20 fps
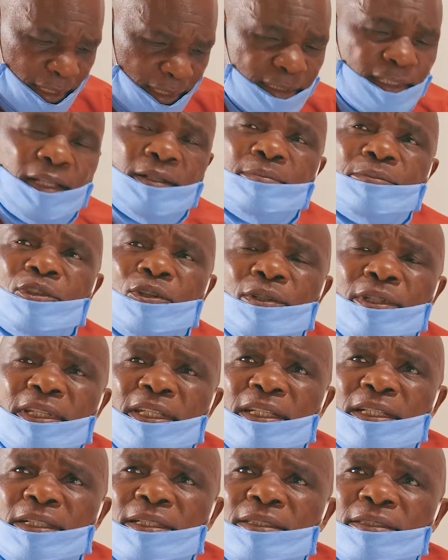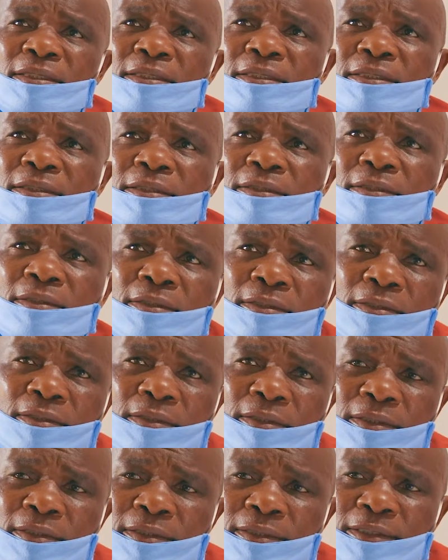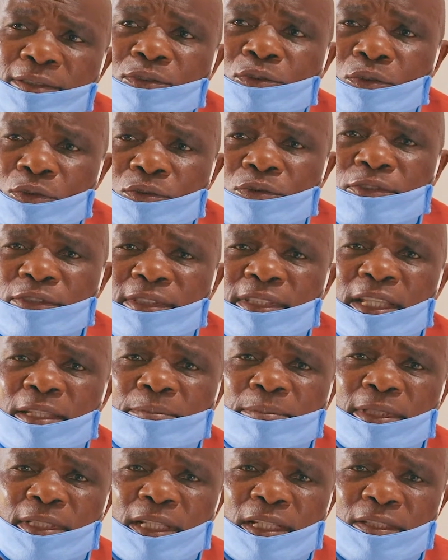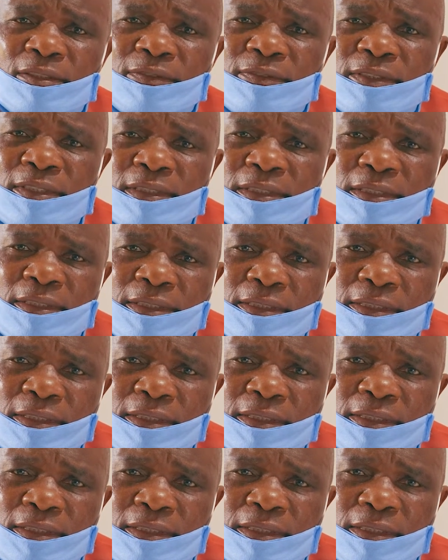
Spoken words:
As I'm talking, schools themselves